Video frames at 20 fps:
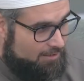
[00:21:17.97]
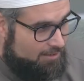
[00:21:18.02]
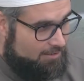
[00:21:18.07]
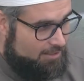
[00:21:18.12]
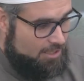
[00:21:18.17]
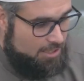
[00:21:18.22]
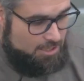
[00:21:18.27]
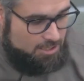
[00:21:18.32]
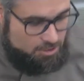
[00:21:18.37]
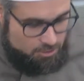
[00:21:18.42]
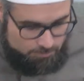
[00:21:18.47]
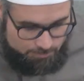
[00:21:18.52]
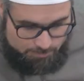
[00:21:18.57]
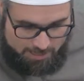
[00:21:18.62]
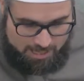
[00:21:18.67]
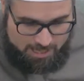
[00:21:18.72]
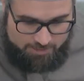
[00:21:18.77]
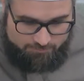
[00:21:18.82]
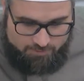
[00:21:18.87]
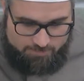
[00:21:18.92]
He
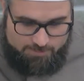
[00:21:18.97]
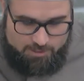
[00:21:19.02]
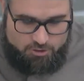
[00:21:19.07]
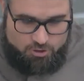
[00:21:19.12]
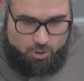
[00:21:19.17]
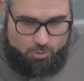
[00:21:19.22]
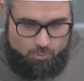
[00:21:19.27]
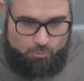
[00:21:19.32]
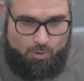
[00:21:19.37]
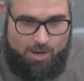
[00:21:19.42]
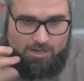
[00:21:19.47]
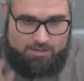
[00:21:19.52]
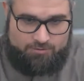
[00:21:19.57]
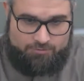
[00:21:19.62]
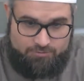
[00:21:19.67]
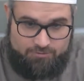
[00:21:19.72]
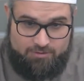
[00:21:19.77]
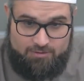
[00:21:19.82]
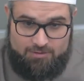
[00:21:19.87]
paid from his own wealth